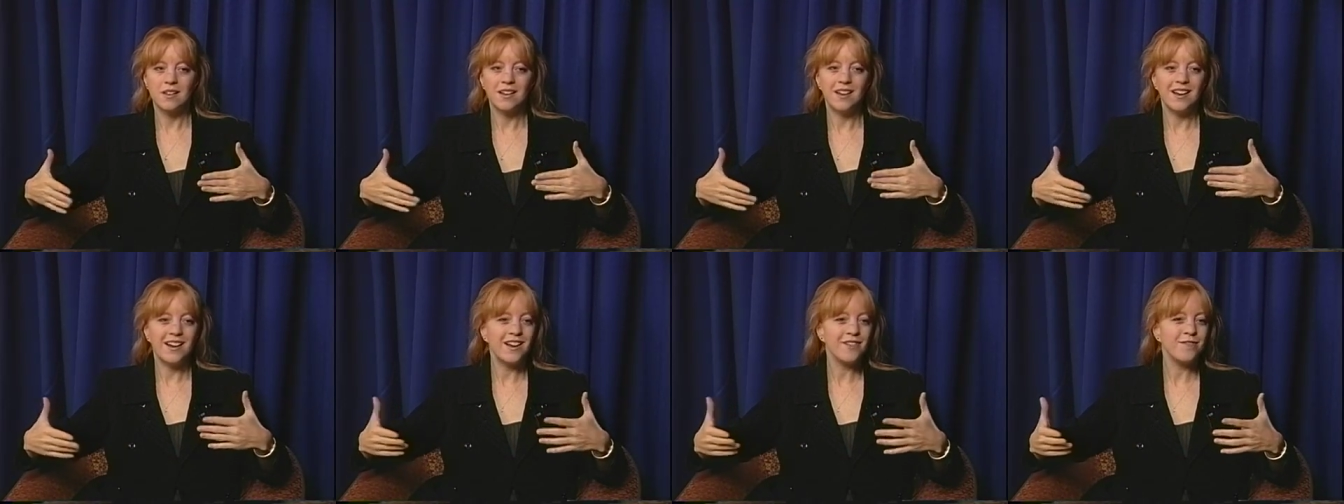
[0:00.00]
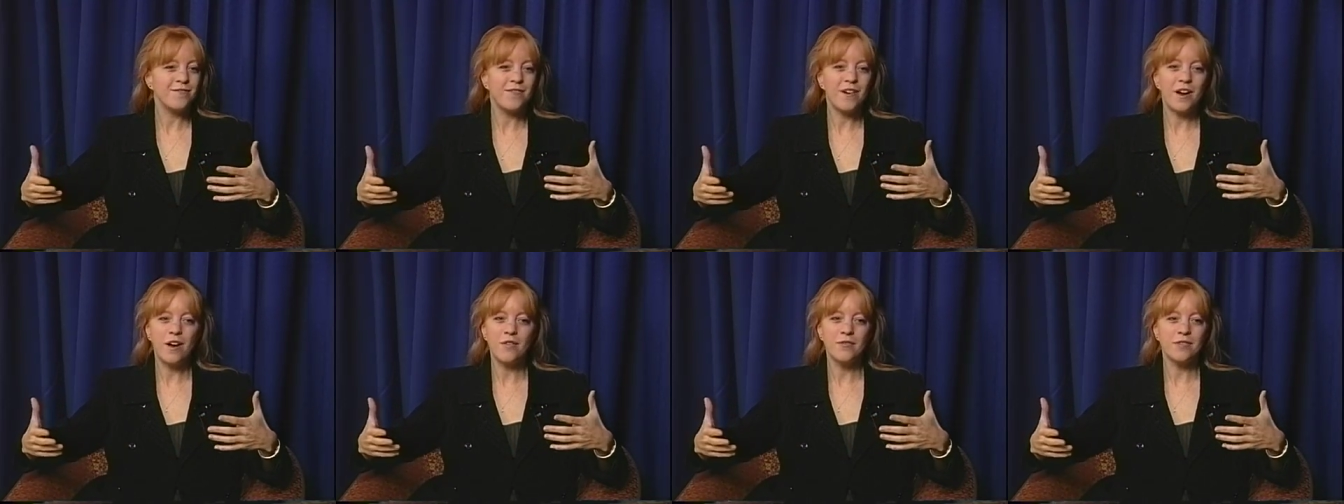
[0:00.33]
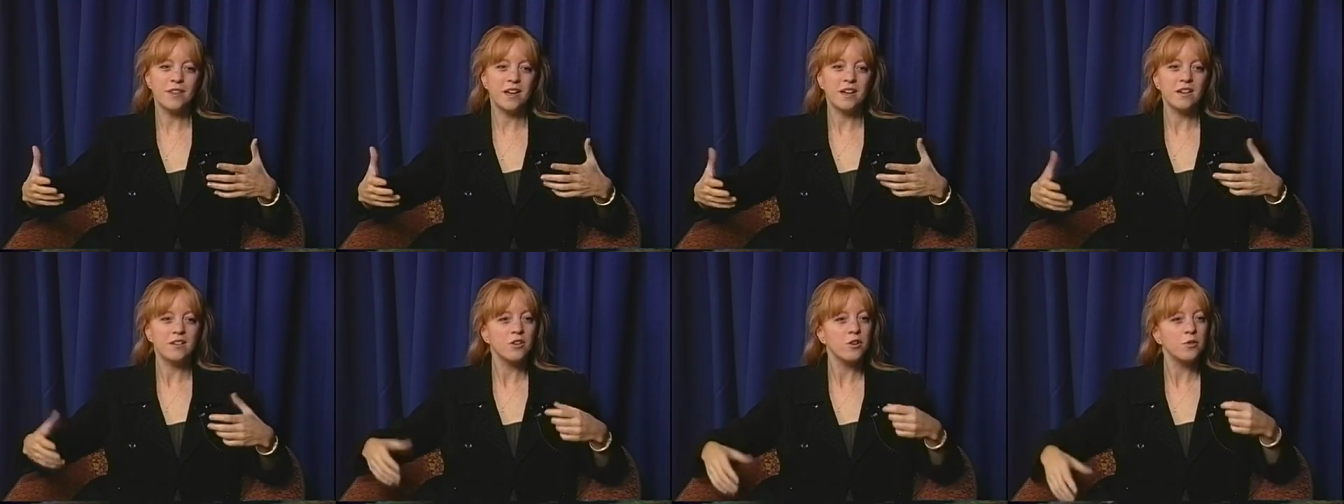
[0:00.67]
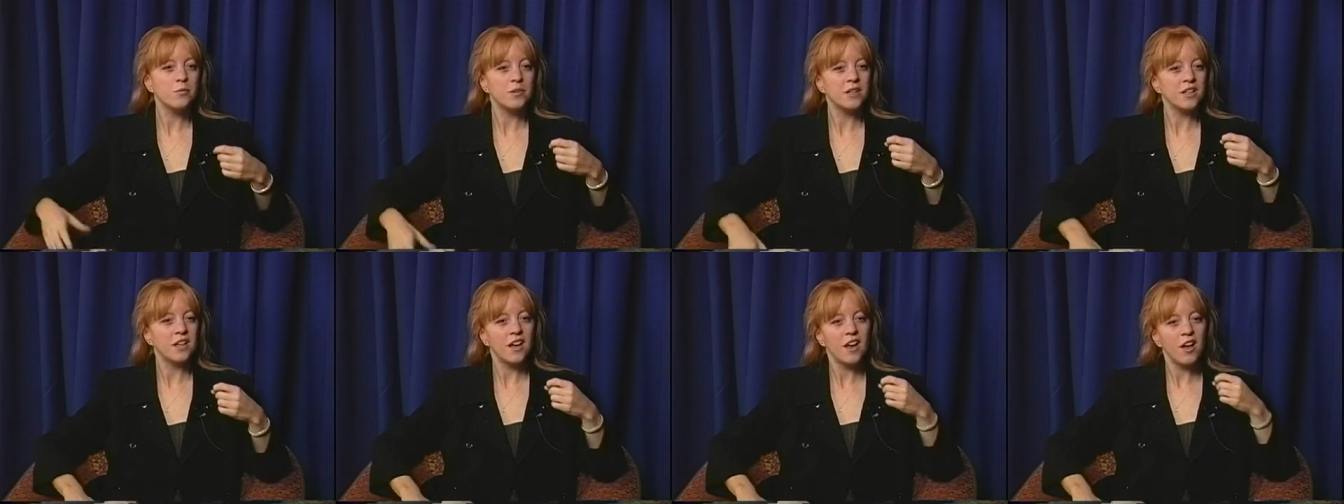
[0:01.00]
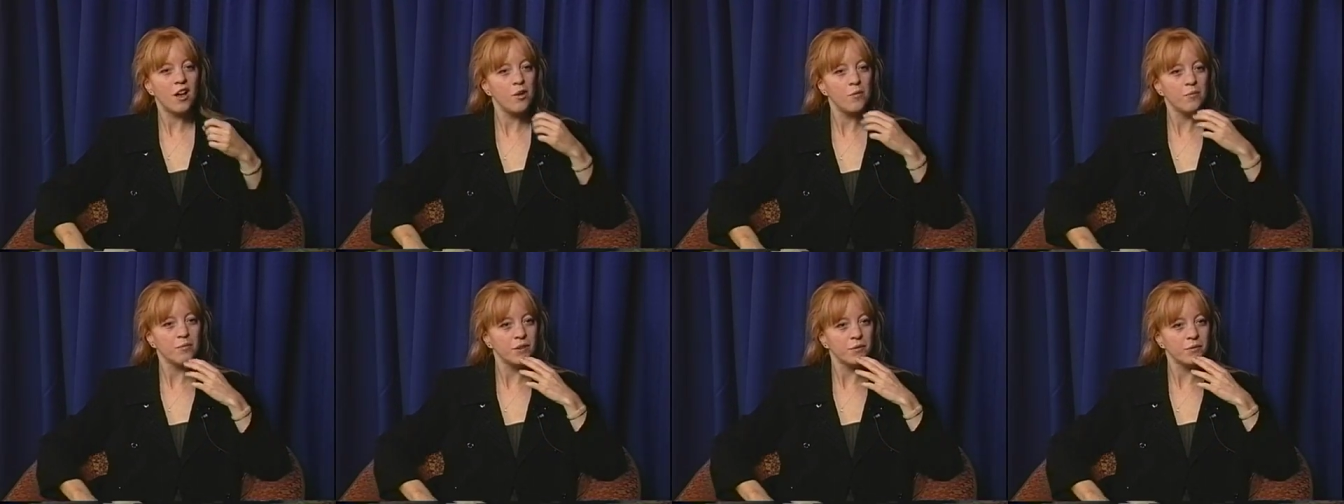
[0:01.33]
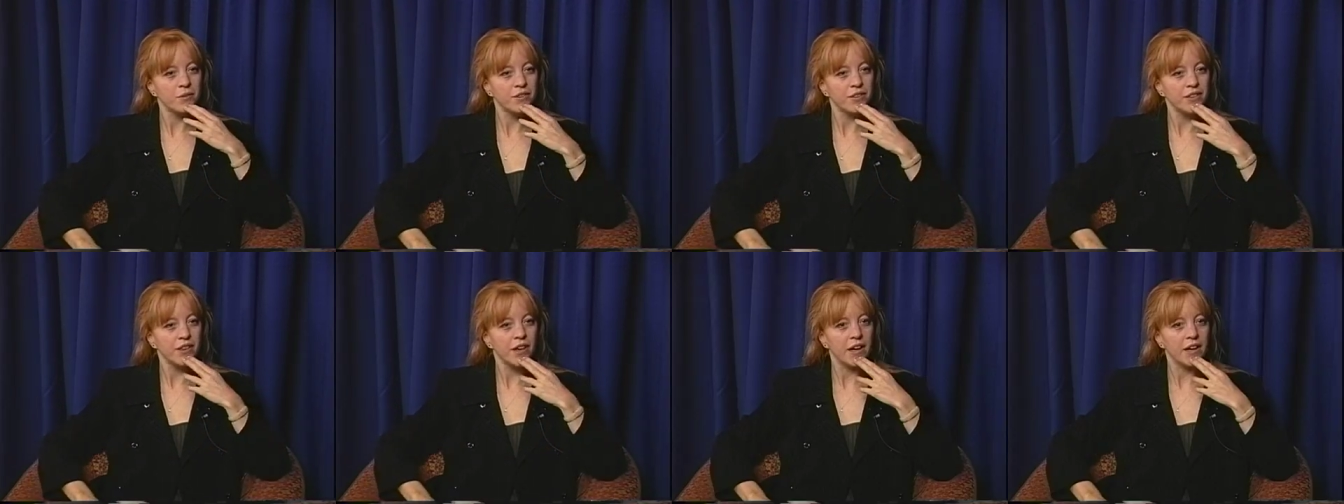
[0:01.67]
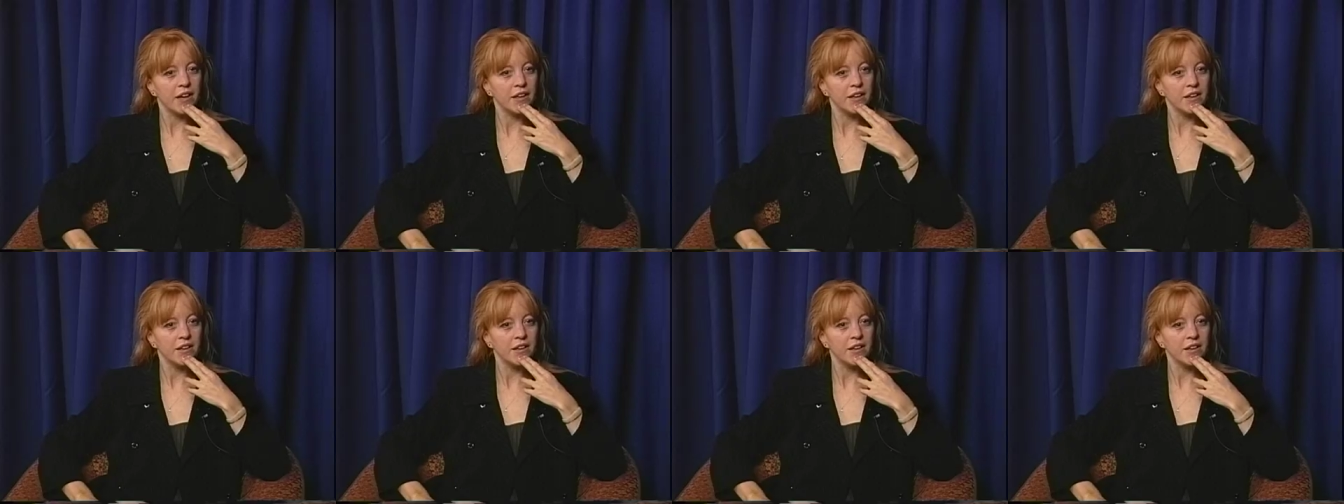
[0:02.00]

I found that nobody helped me with that.